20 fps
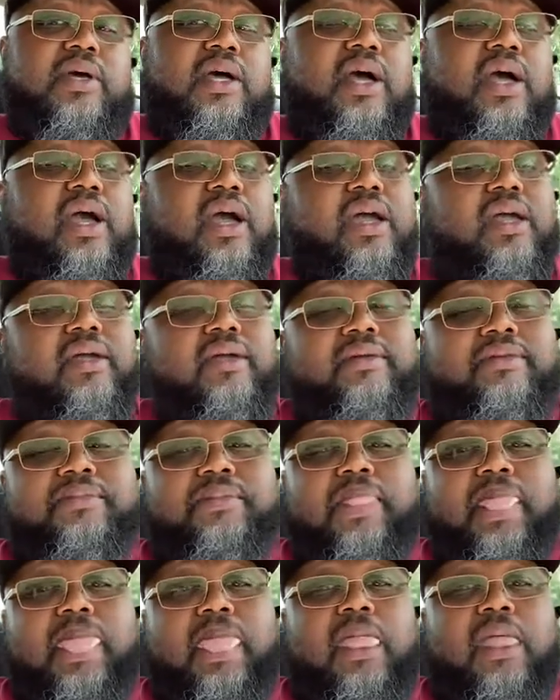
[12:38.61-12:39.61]
Alright?
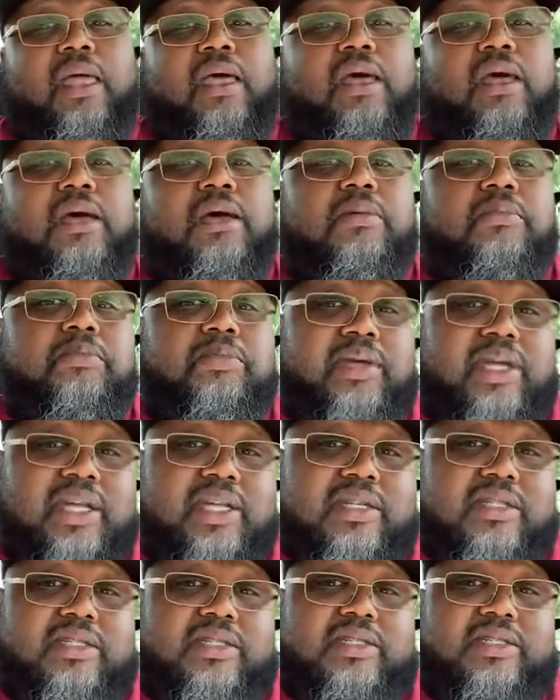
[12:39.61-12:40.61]

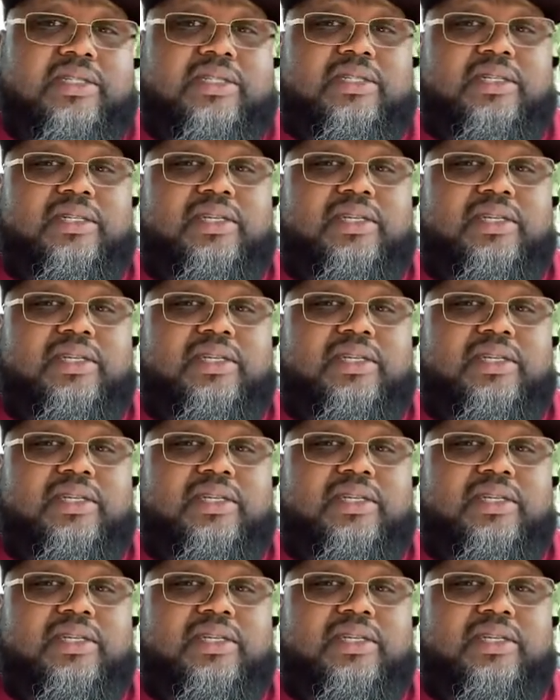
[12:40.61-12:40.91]
Peace.